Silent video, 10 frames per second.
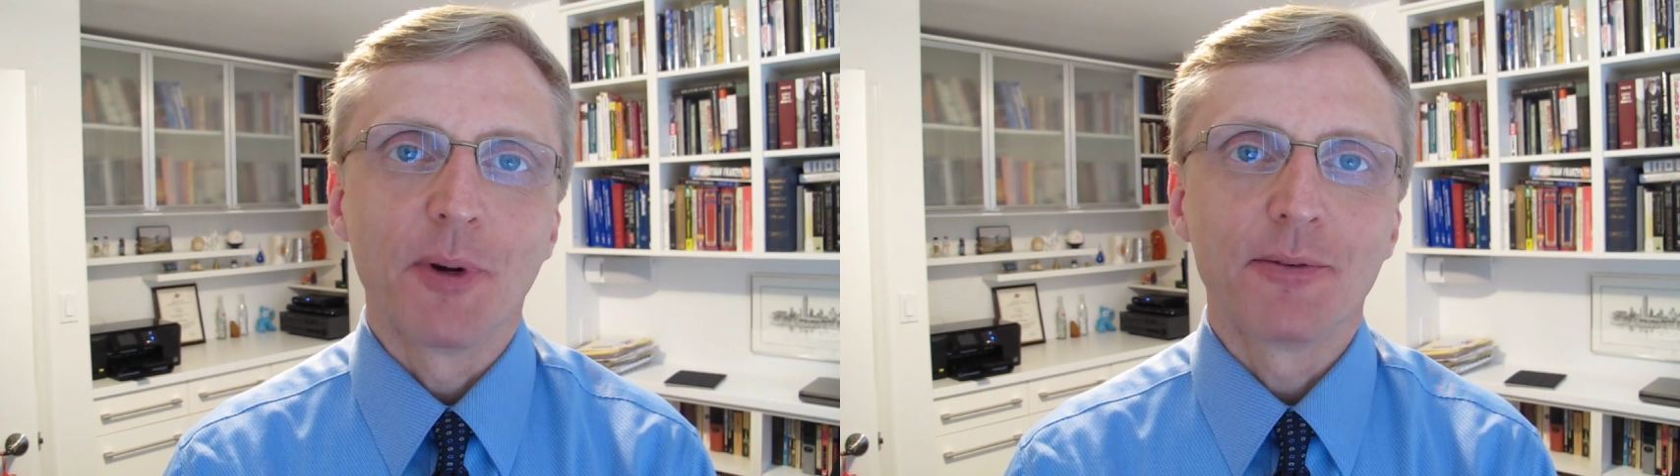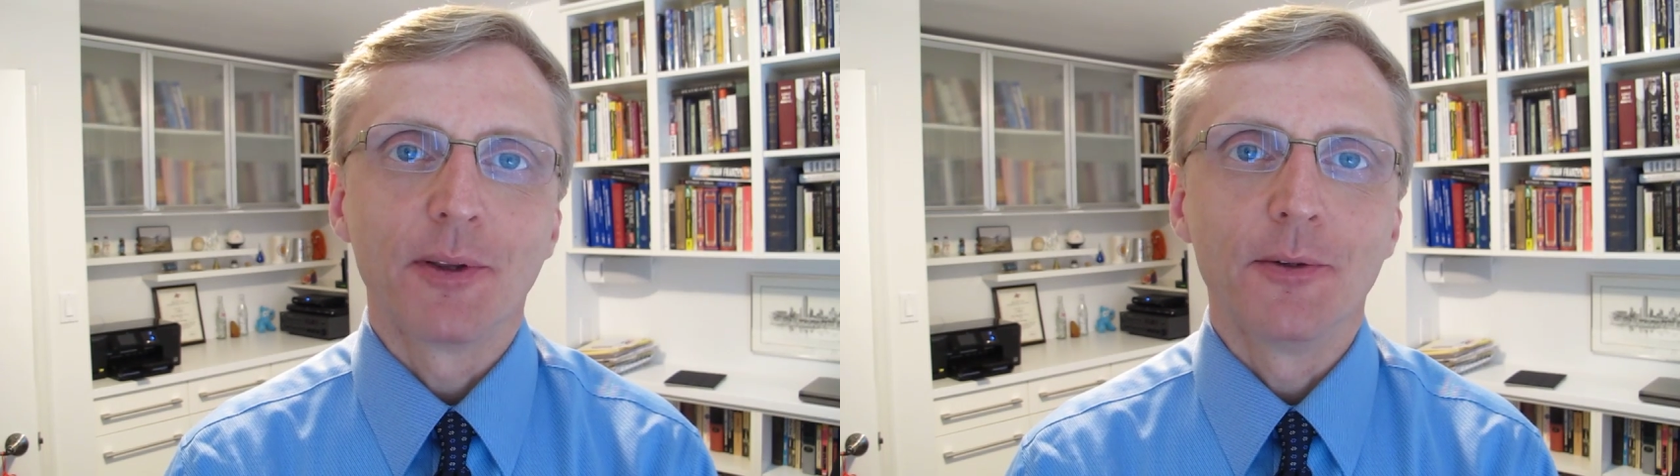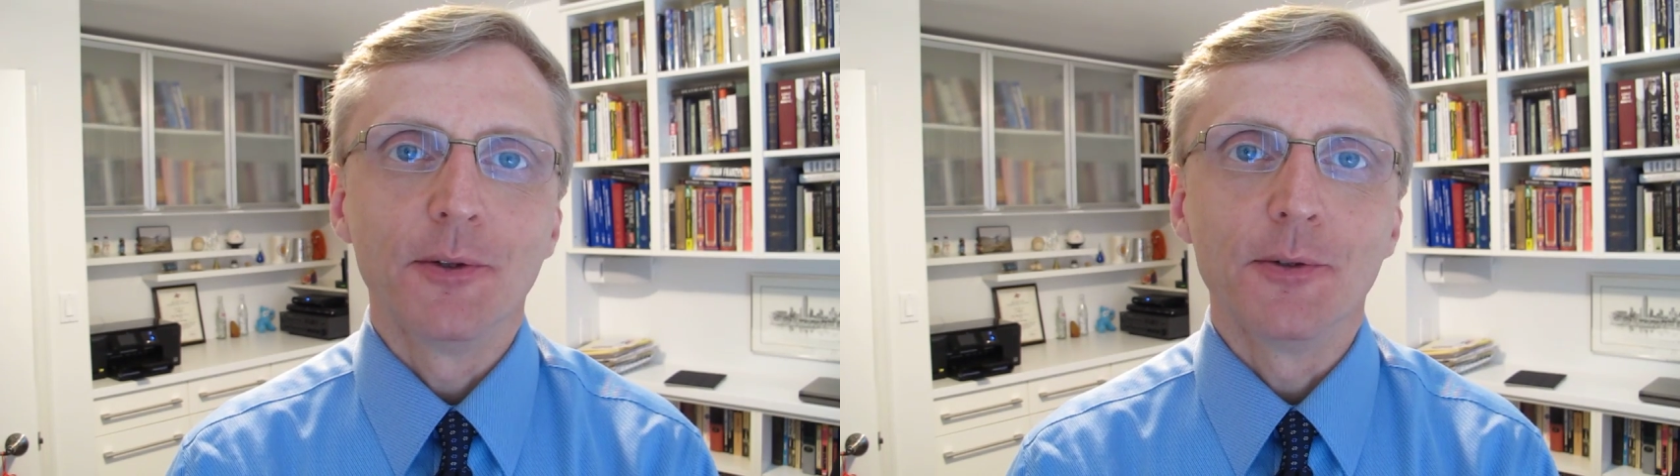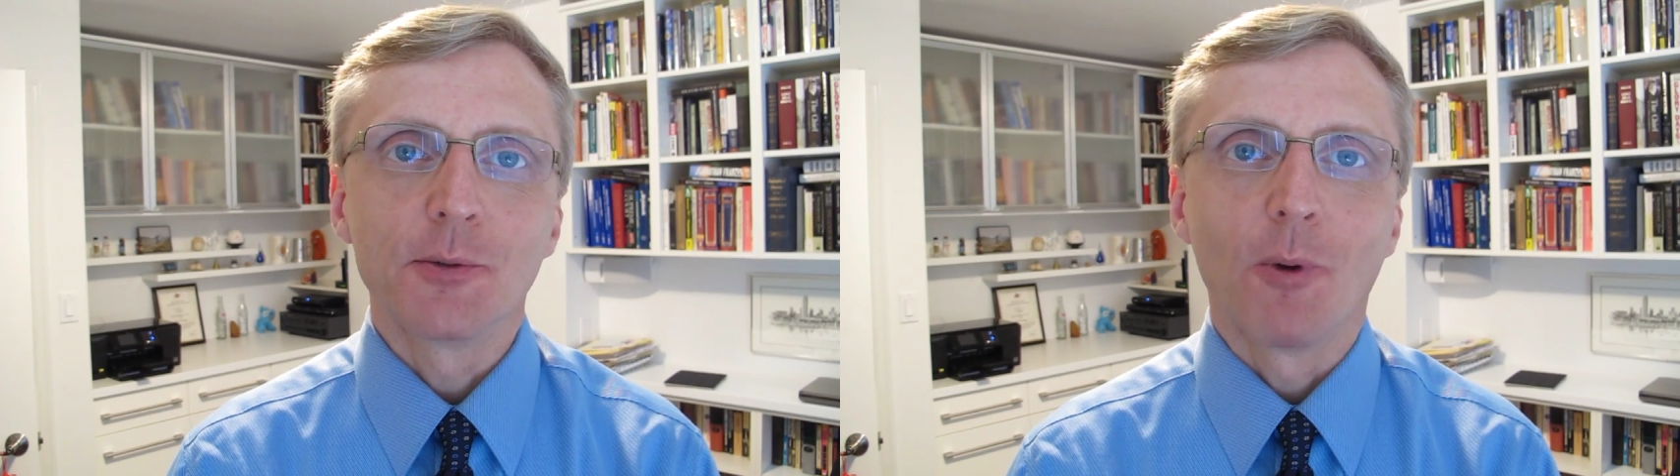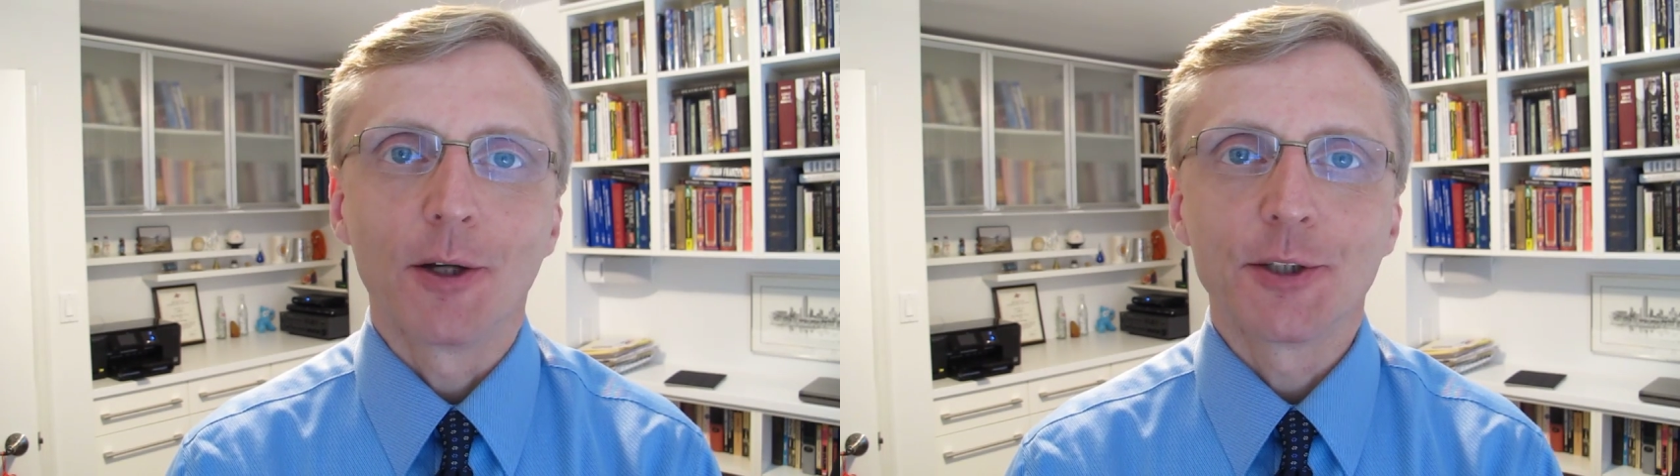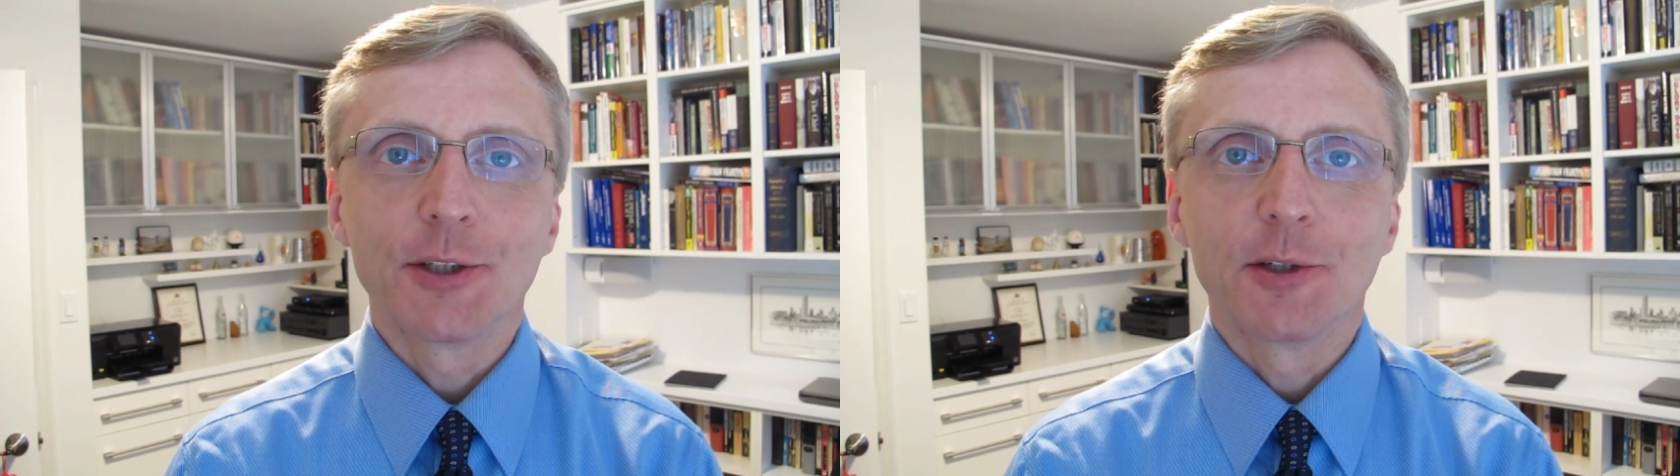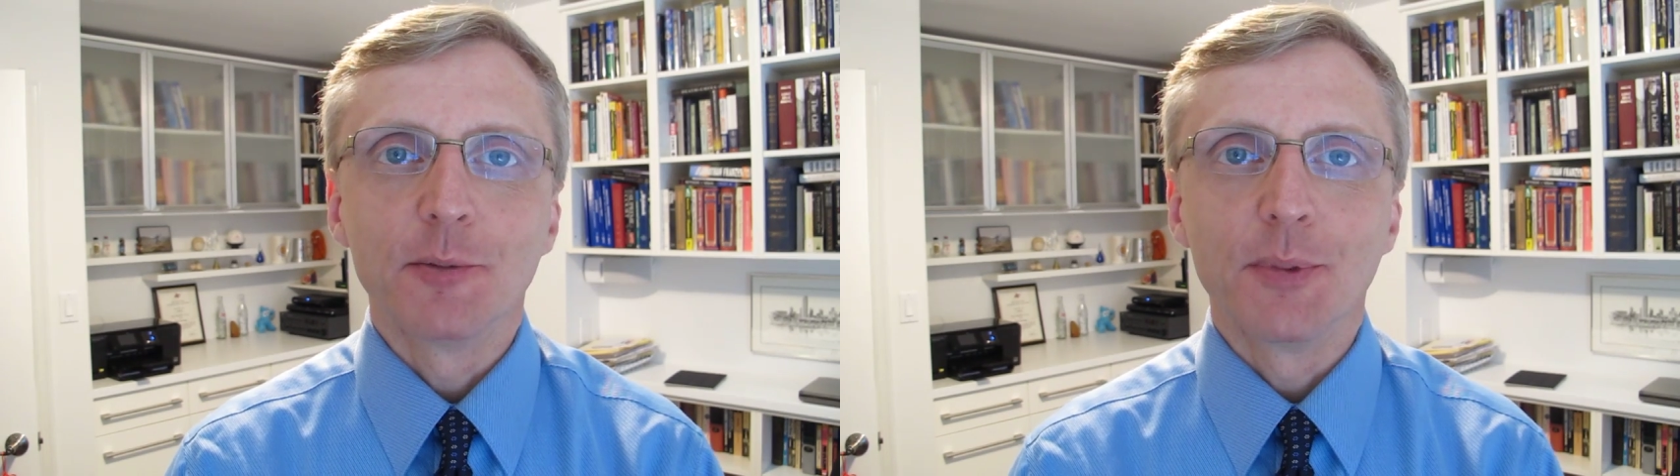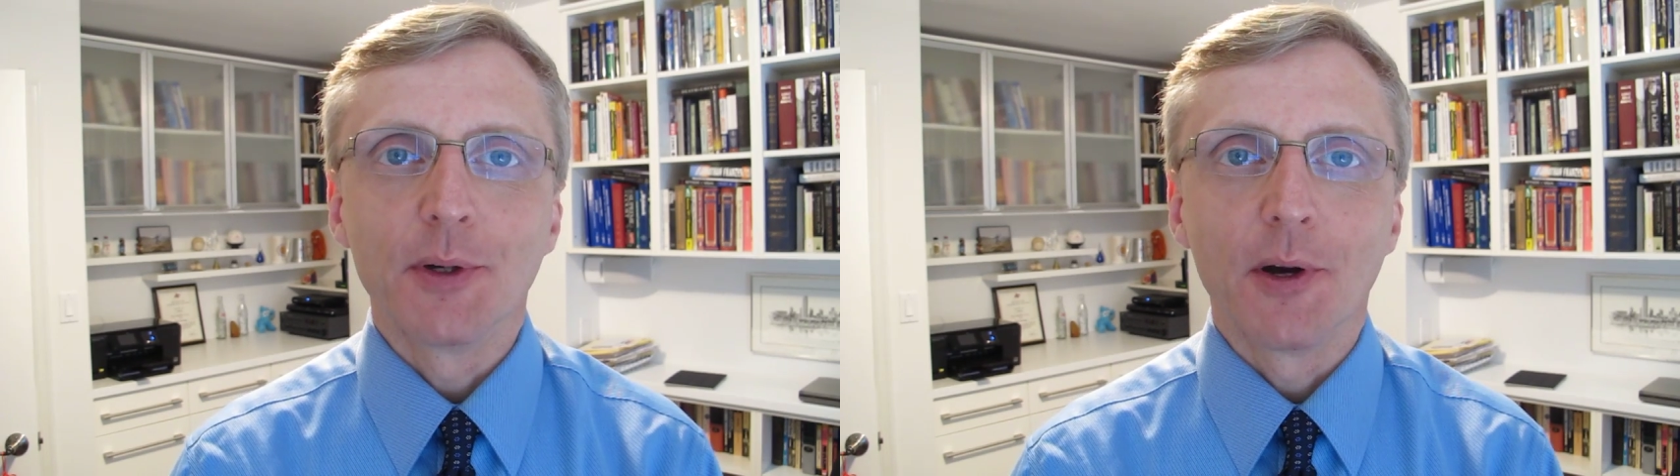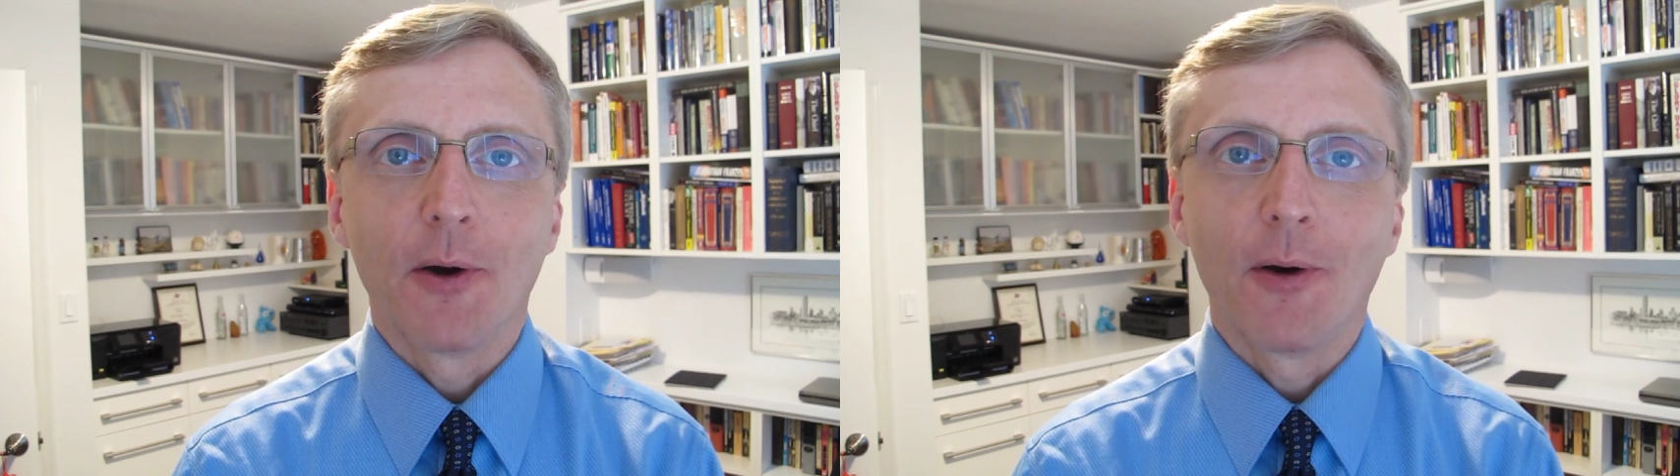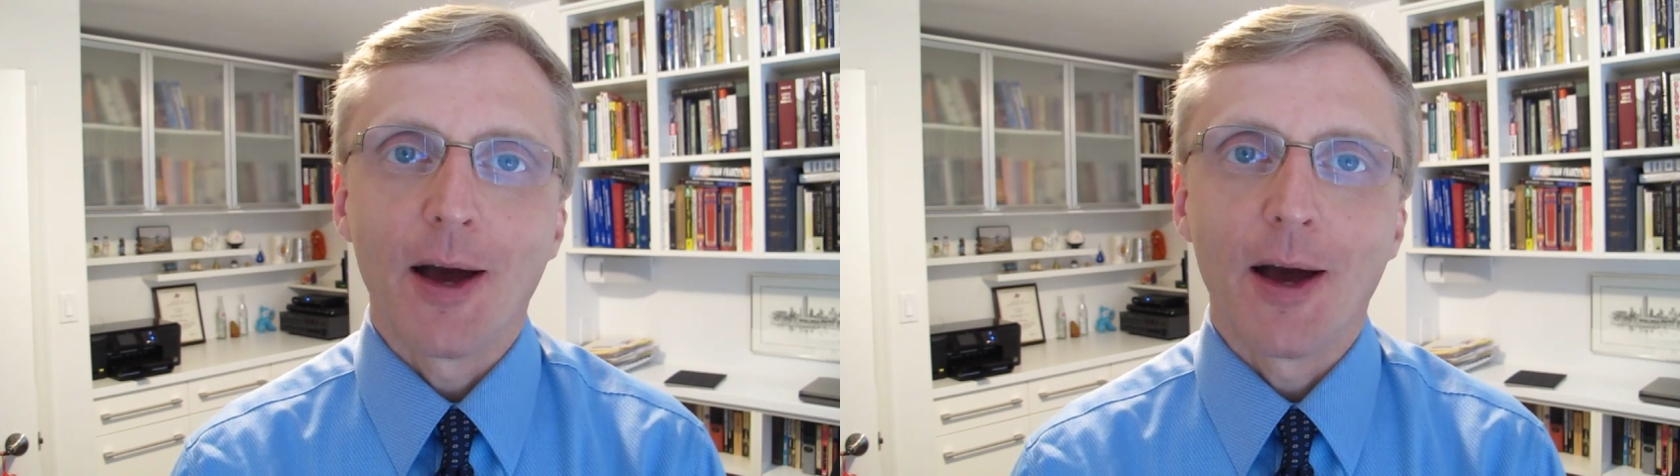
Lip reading: Buffalo News Washington Bureau.